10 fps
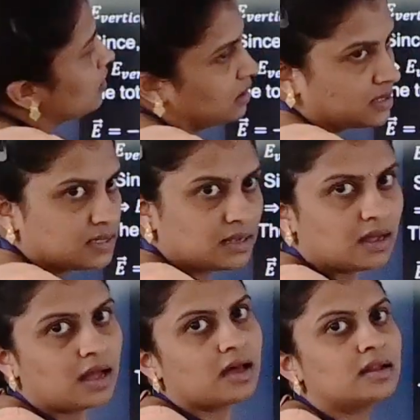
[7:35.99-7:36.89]
Yes,
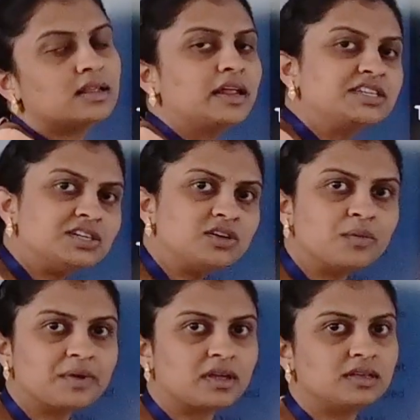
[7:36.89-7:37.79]
and the next
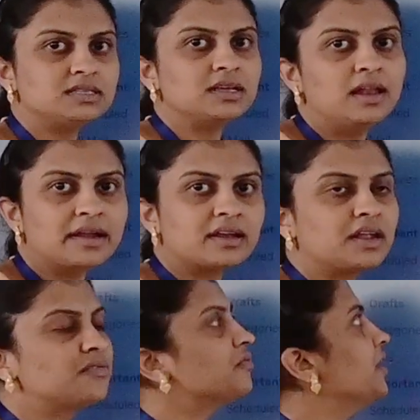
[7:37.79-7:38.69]
topic is
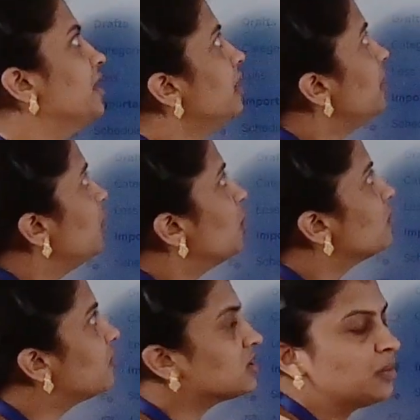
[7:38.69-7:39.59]
electric field
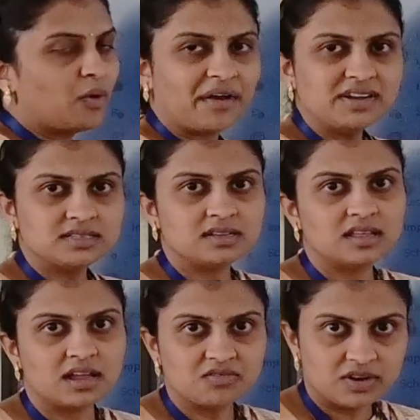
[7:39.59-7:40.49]
for the points on
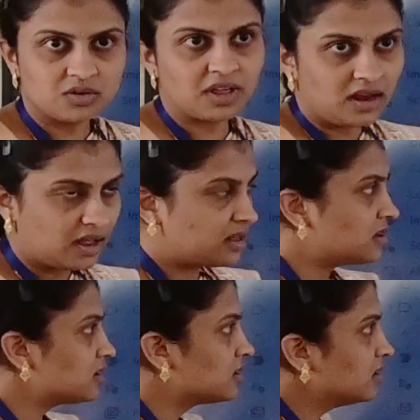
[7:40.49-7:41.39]
the equatorial line.
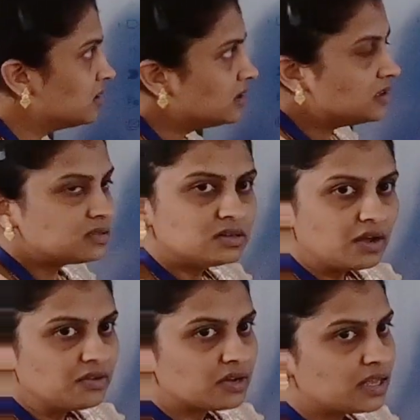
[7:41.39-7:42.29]
So
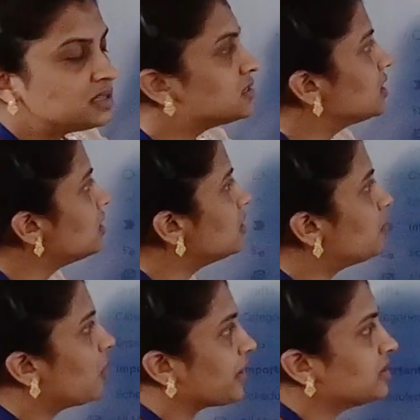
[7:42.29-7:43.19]
now you can see the
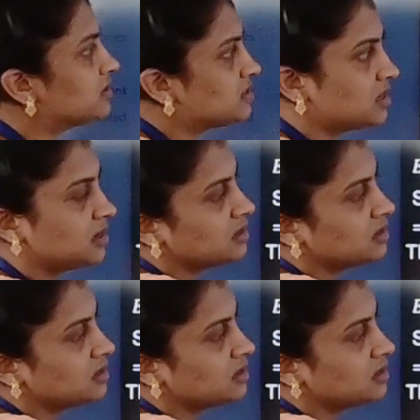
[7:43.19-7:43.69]
points.